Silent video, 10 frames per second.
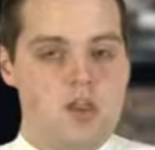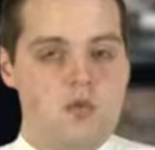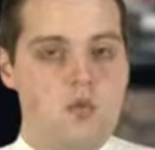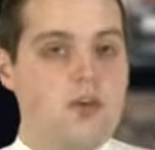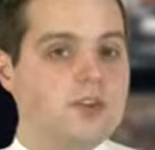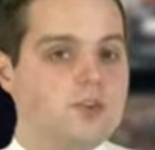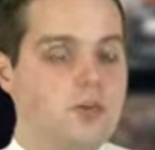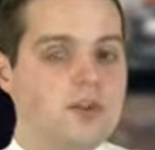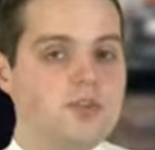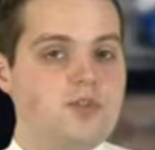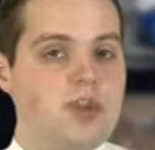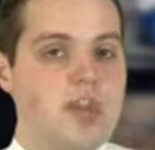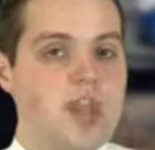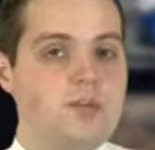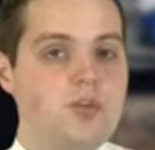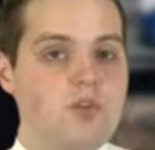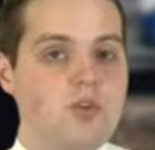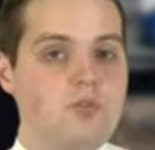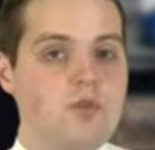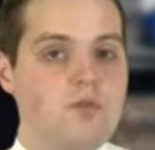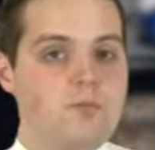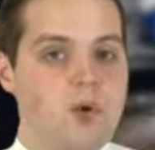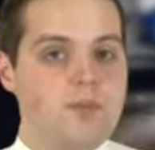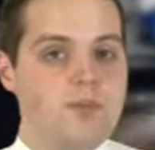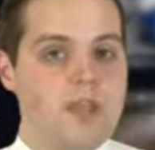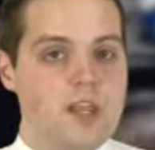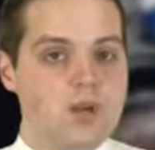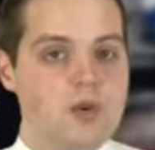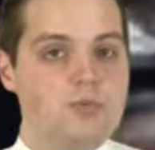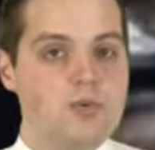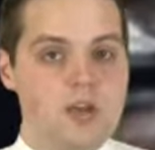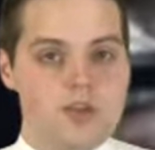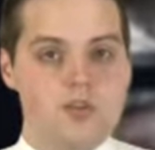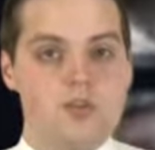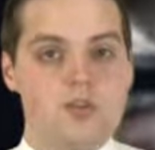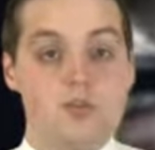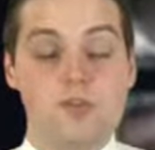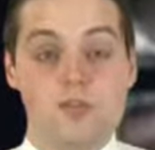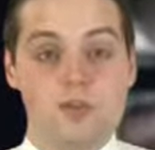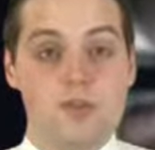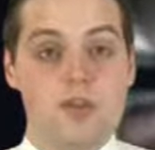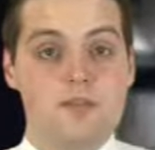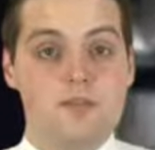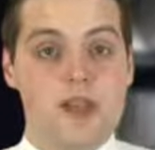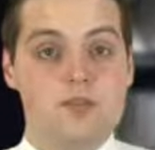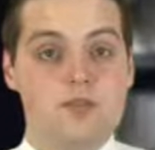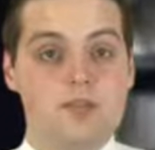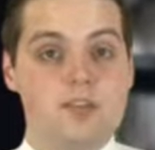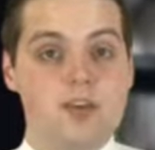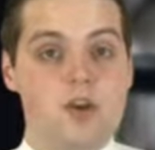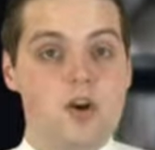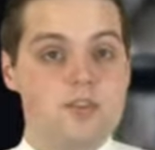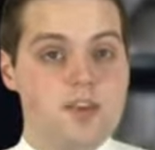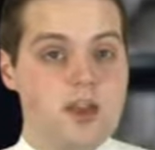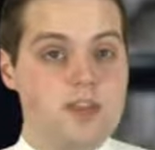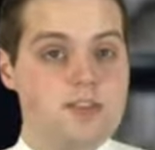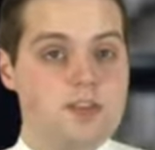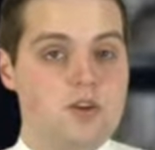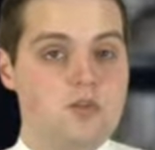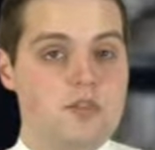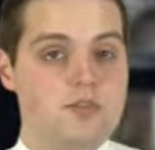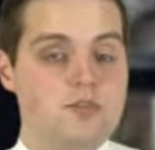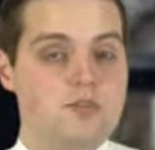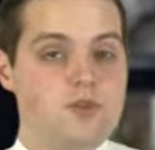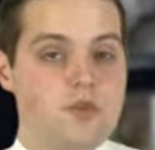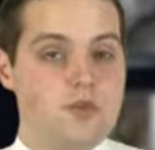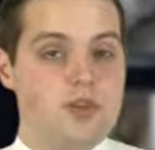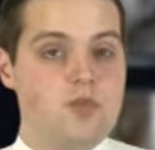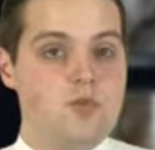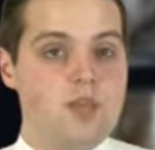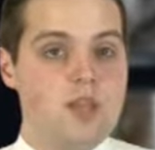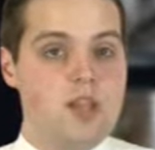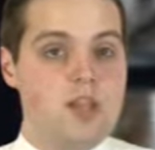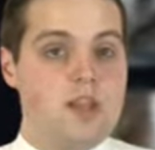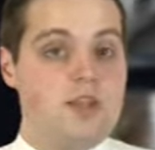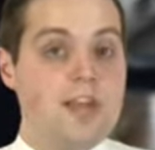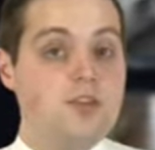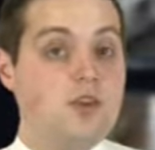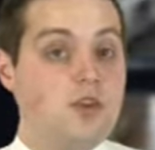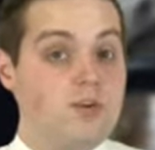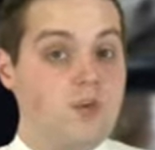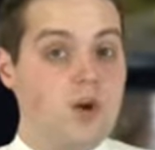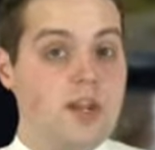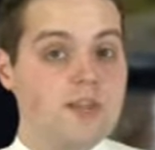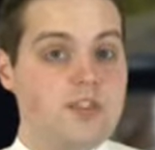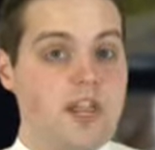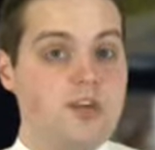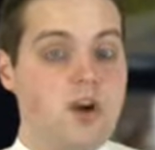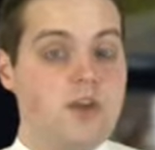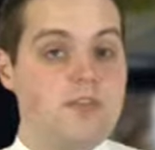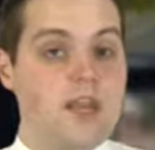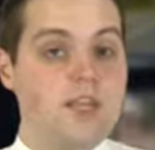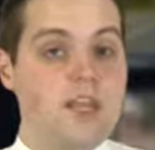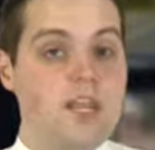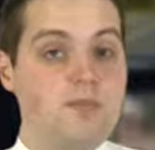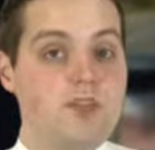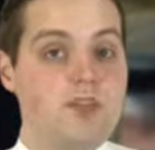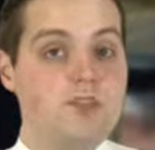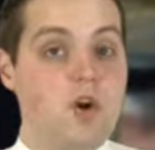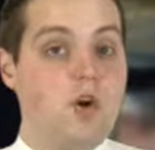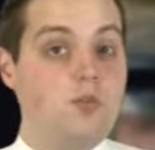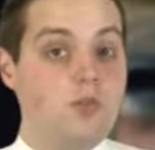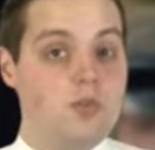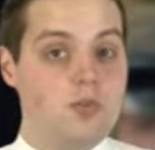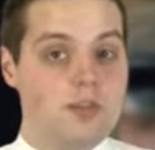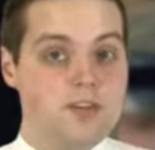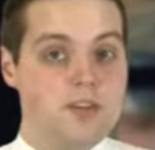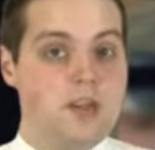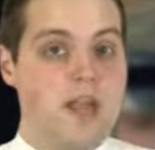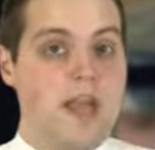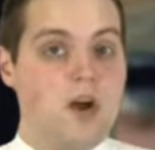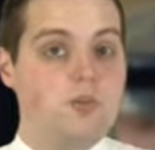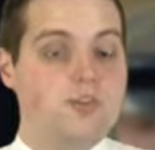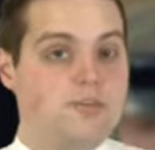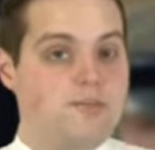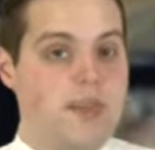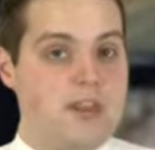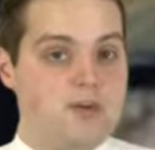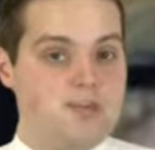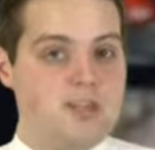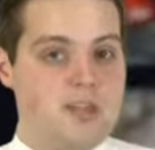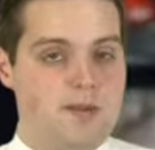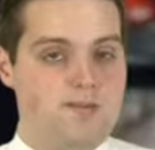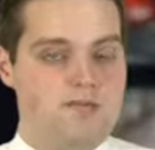Reuters reports GM could move more vehicle production to its European factories in a cost-cutting deal with its German union that could avoid a standoff and keep its Opel unit out of bankruptcy.